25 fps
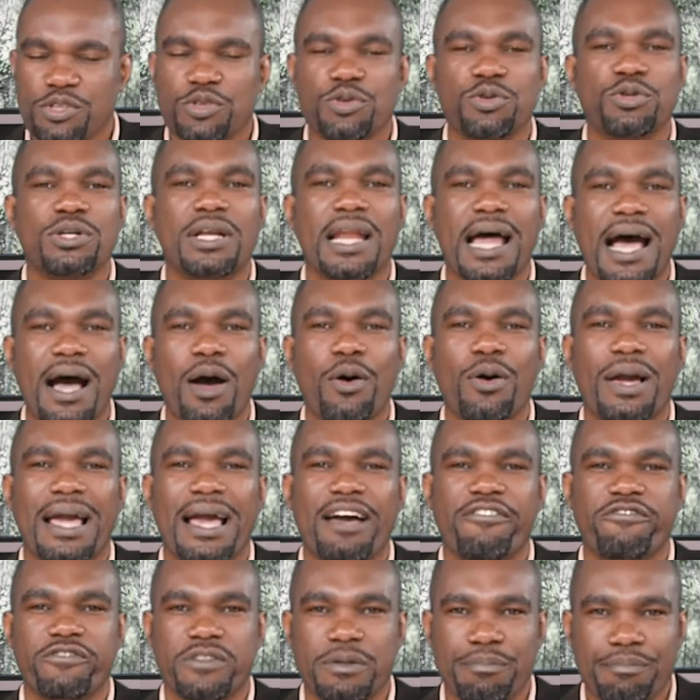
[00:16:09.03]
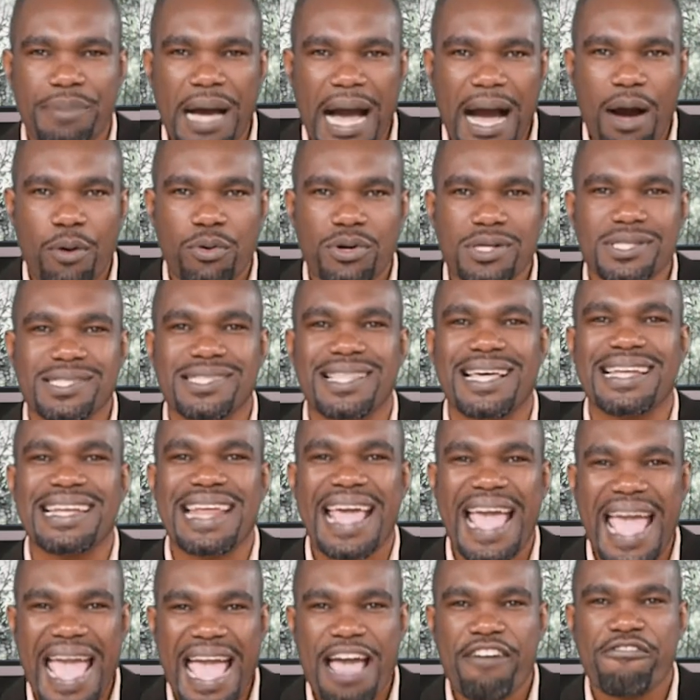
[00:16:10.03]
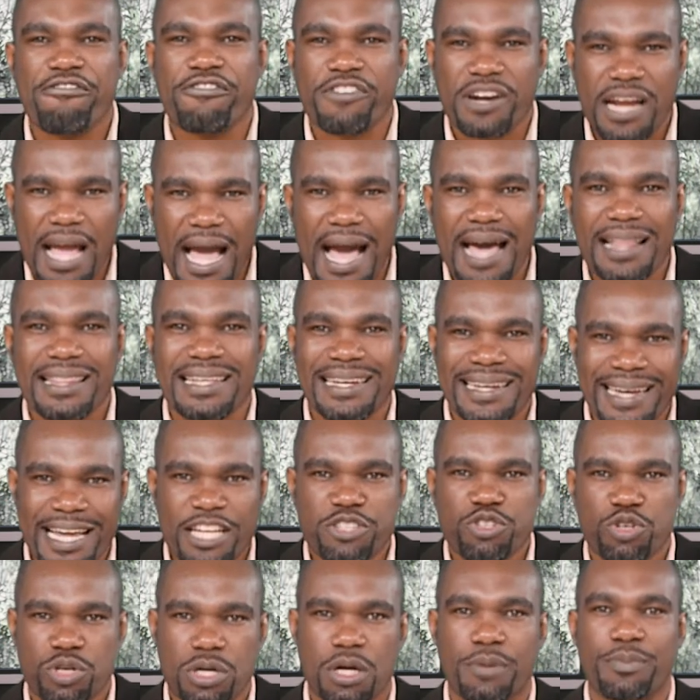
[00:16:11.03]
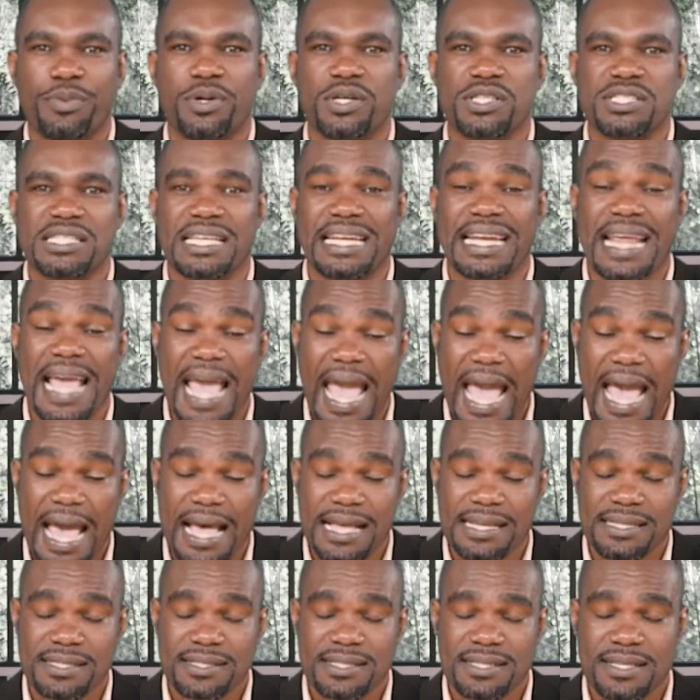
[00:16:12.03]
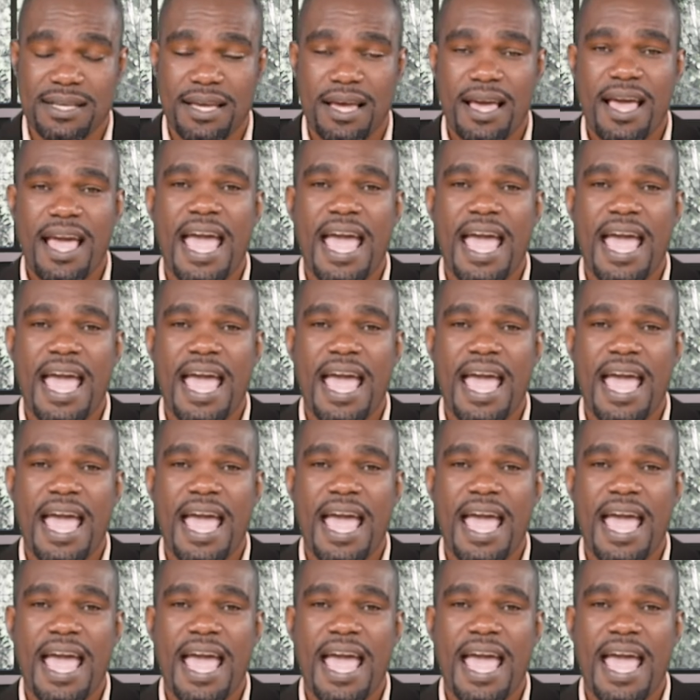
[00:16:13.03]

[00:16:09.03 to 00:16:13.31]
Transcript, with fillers: You now have the powers that every other natural person has.